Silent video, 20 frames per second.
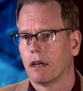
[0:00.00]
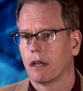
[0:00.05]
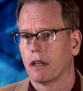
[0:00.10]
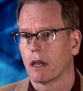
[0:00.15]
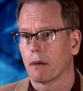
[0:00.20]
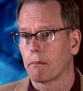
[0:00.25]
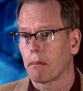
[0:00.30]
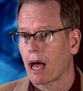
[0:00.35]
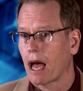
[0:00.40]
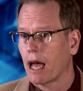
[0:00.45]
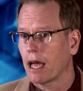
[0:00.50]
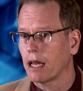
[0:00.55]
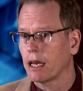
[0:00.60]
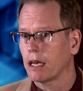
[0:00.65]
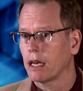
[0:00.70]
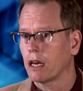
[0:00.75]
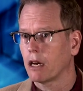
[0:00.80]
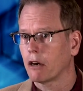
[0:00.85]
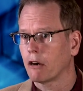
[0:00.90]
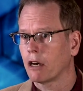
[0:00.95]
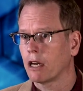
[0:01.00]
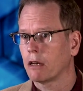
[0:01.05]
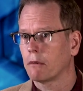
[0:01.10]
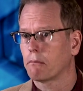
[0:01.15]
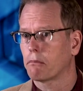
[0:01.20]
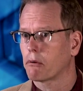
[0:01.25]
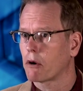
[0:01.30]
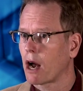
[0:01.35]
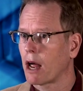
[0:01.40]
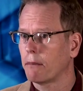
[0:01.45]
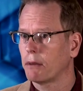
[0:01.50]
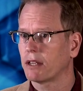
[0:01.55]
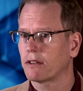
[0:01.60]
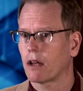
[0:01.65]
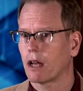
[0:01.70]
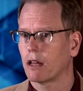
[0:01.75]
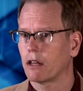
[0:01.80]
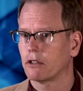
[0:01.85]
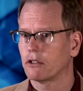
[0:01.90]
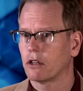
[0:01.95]
The pioneering
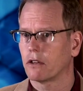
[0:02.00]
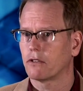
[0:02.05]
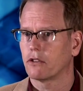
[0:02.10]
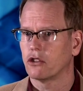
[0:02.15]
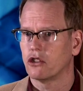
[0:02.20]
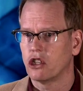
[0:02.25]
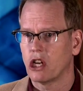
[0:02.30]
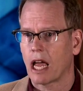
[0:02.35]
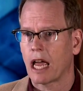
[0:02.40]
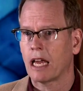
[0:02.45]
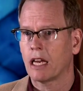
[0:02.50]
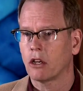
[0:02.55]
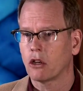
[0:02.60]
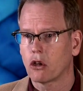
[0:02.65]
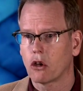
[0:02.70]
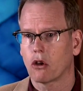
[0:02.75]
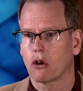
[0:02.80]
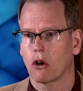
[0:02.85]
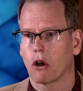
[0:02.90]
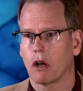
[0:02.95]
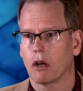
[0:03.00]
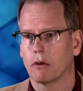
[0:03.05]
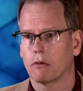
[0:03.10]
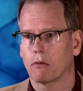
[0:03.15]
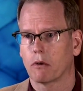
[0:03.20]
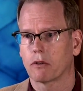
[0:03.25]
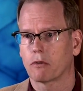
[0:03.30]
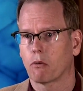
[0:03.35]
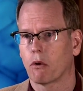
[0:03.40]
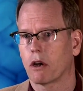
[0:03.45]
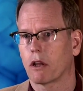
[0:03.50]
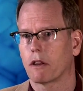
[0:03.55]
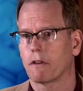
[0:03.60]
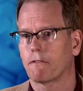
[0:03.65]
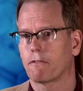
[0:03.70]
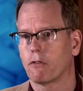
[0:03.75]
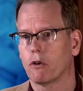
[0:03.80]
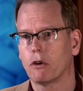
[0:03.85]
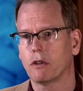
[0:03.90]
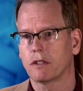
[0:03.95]
primatologist Jane Goodall was one of the
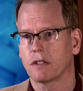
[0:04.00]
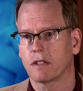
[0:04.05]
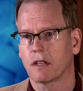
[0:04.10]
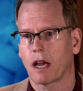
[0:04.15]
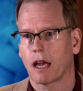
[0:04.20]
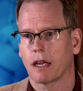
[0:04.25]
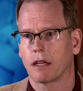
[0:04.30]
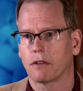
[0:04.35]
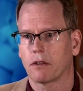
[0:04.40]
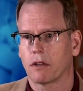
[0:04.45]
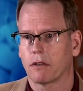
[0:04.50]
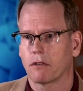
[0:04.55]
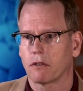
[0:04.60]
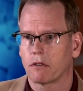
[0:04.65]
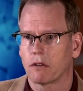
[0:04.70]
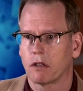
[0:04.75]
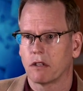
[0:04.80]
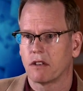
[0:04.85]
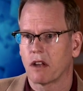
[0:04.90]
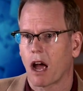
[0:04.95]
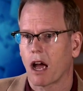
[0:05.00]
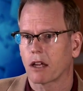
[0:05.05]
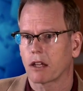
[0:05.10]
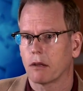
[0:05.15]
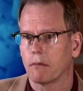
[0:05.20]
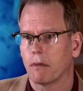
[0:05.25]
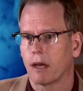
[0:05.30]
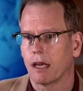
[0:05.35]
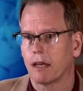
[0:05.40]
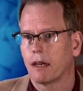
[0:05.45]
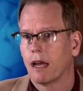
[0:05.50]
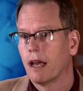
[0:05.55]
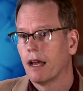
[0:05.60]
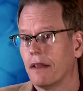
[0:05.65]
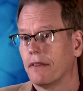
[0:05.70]
first scientists to document